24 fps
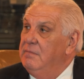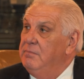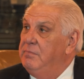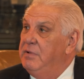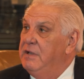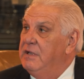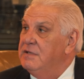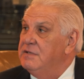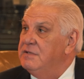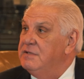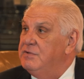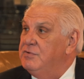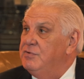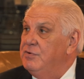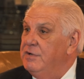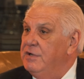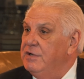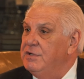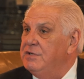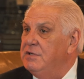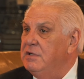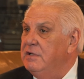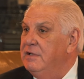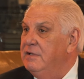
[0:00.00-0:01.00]
because
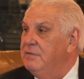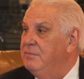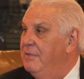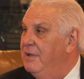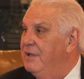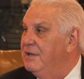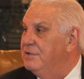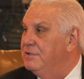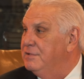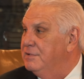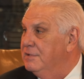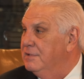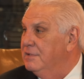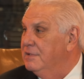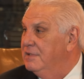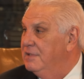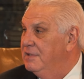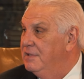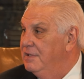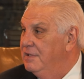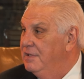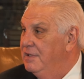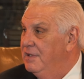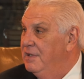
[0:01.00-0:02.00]
traditionally in medicine,
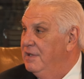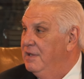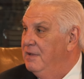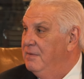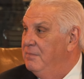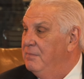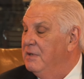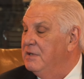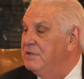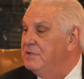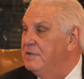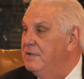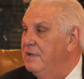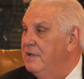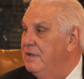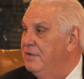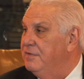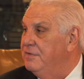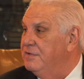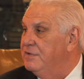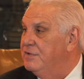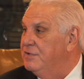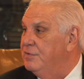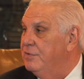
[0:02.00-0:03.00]
mental
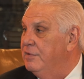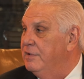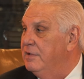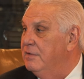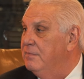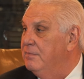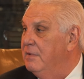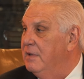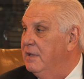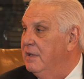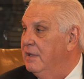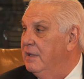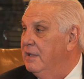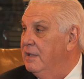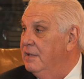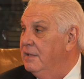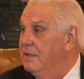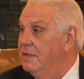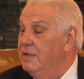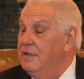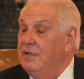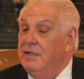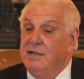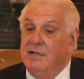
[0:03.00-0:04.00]
health is treated
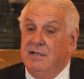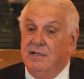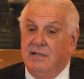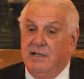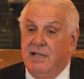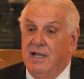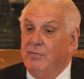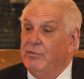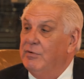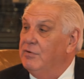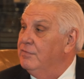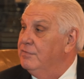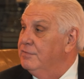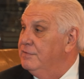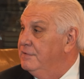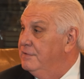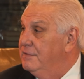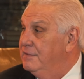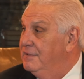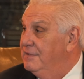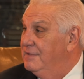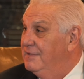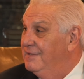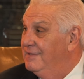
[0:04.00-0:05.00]
by chemicals.
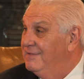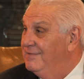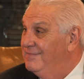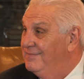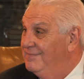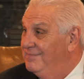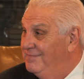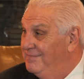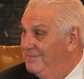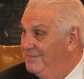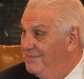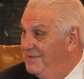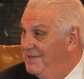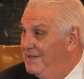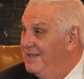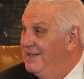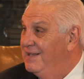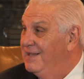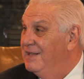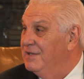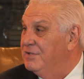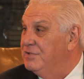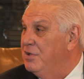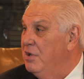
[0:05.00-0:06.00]

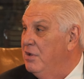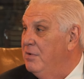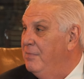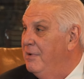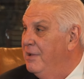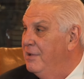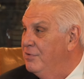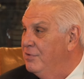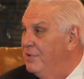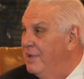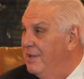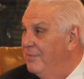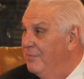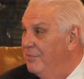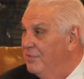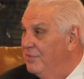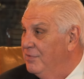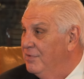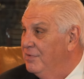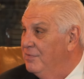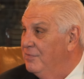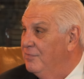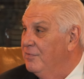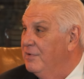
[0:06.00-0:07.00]
It's all
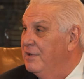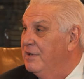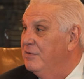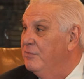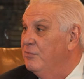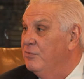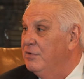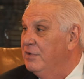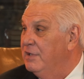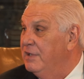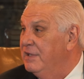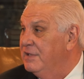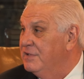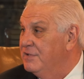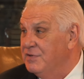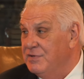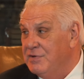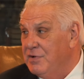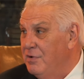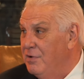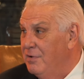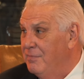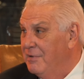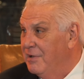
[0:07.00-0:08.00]
biochemical, when it really
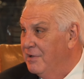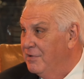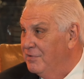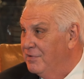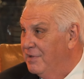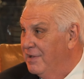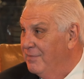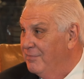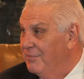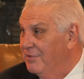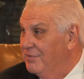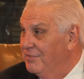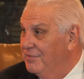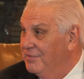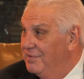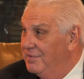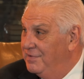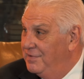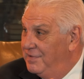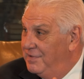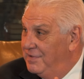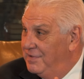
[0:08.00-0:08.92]
isn't all biochemical.